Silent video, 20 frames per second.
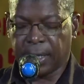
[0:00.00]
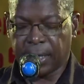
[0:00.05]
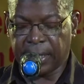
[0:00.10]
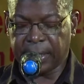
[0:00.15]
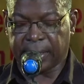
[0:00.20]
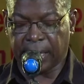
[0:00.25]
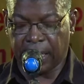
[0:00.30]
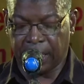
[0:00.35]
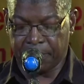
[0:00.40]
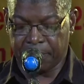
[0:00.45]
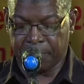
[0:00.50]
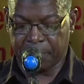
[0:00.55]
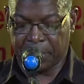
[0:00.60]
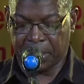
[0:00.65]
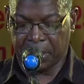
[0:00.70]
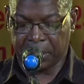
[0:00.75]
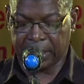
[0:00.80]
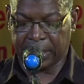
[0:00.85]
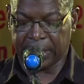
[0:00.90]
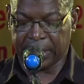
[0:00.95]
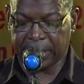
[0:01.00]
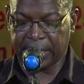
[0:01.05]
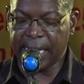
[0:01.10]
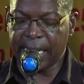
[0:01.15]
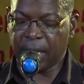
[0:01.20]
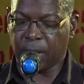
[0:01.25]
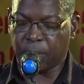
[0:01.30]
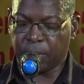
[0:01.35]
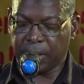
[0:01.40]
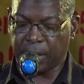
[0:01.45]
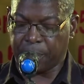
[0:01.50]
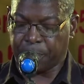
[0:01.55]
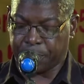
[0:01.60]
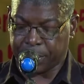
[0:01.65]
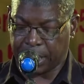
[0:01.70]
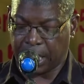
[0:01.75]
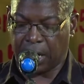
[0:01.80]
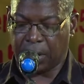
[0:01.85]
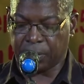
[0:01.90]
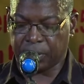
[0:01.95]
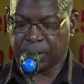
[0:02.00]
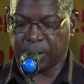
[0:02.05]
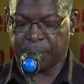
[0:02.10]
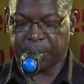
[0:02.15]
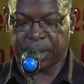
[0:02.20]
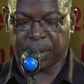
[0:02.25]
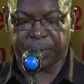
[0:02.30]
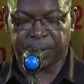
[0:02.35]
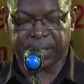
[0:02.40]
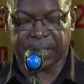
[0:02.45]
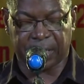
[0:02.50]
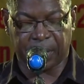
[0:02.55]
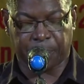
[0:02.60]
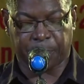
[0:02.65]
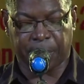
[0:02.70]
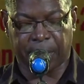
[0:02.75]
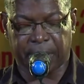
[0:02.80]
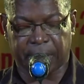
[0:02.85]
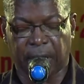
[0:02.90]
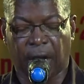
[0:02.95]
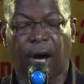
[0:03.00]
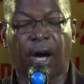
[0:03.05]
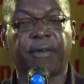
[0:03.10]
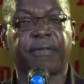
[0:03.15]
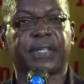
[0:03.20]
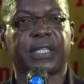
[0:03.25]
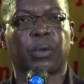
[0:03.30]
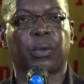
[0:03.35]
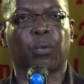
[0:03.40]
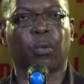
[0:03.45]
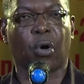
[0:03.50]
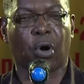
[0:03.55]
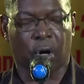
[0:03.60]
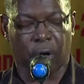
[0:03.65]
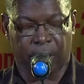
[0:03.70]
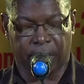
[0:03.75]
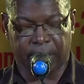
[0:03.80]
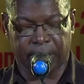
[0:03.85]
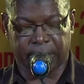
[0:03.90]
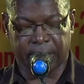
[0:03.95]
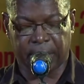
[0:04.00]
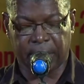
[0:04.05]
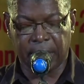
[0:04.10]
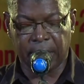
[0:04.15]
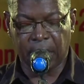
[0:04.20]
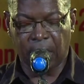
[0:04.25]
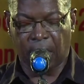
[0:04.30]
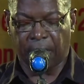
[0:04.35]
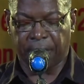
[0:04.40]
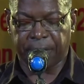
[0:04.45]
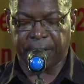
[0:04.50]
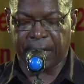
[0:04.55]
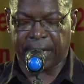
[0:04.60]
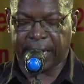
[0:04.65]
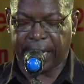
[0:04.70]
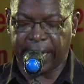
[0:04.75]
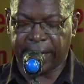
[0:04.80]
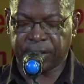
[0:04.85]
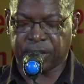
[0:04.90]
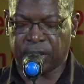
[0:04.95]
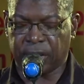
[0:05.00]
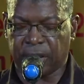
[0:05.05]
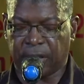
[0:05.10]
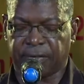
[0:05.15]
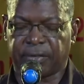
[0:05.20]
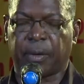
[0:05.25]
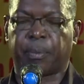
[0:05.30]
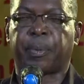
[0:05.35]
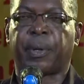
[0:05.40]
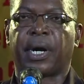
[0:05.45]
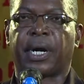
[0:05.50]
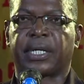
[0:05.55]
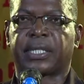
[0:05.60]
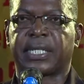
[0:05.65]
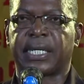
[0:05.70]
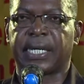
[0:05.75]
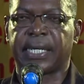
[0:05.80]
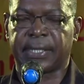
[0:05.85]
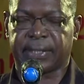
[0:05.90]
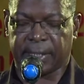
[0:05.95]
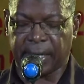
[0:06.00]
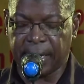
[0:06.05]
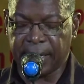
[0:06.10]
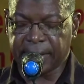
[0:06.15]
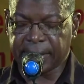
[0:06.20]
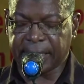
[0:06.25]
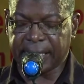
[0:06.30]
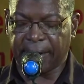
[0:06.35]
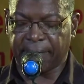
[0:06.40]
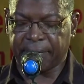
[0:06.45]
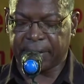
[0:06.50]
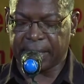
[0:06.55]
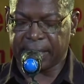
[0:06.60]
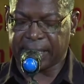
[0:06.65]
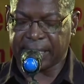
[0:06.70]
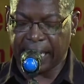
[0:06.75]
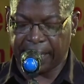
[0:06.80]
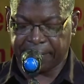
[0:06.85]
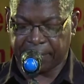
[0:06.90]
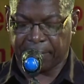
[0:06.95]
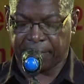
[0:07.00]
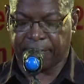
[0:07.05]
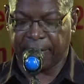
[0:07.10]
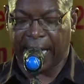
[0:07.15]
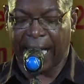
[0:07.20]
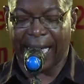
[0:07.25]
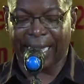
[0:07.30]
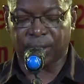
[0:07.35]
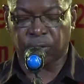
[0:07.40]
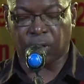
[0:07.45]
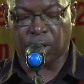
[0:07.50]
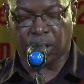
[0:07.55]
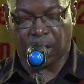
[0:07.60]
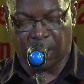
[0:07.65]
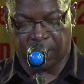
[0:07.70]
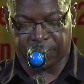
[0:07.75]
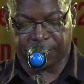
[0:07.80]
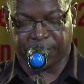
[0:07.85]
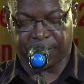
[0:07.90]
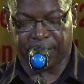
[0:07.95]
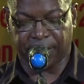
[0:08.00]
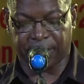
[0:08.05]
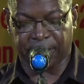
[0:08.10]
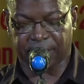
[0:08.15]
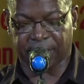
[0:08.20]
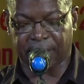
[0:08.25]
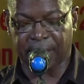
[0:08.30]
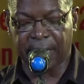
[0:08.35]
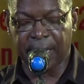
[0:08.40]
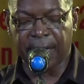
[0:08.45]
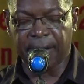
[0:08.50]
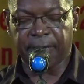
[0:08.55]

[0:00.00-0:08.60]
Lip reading: He's humbled and equally proud to be the recipient of an award on the occasion of the party's 77th annual conference.